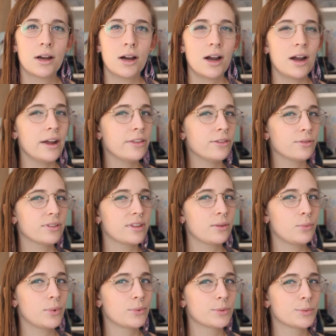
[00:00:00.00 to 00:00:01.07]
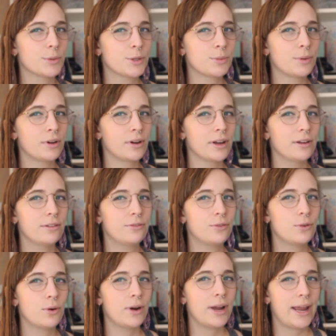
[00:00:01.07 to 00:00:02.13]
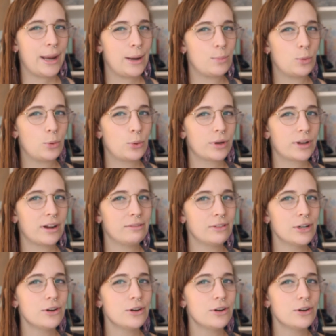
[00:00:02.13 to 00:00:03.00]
I thought that we were supposed to be going for headboard cover,